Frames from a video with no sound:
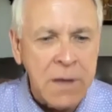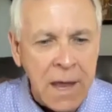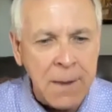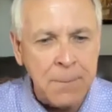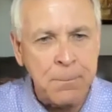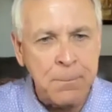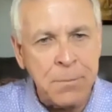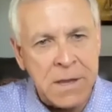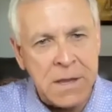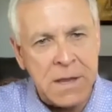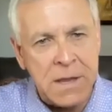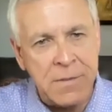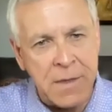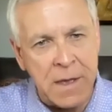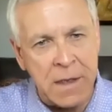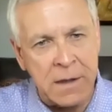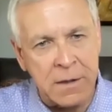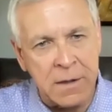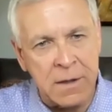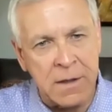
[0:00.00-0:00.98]
can be
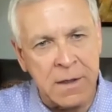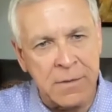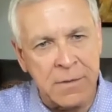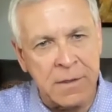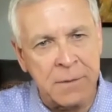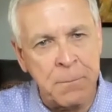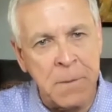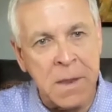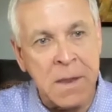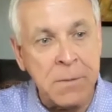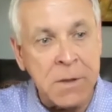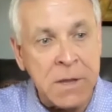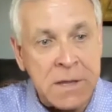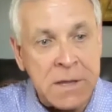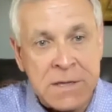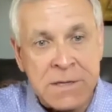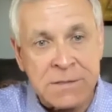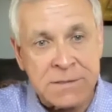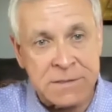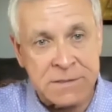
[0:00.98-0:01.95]
that guy that
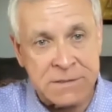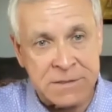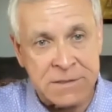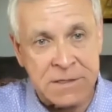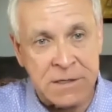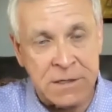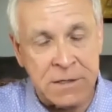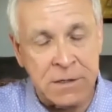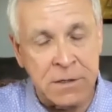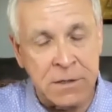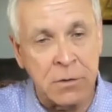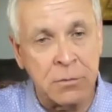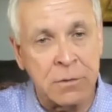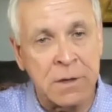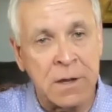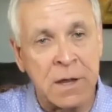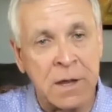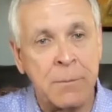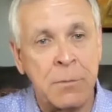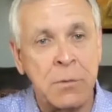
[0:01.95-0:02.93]
maybe is the
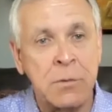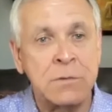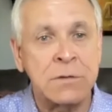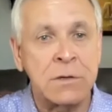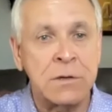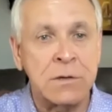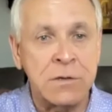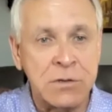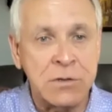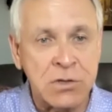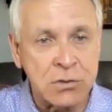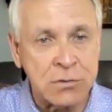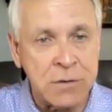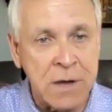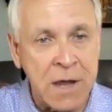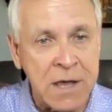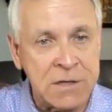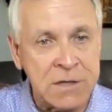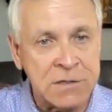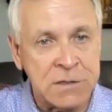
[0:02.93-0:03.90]
ceo type who's a good
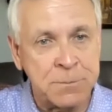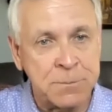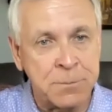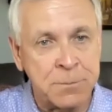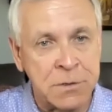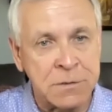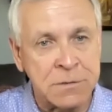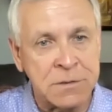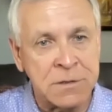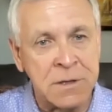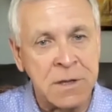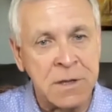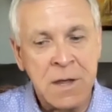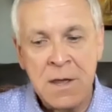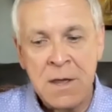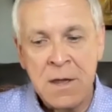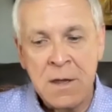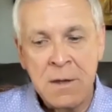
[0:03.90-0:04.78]
strategy person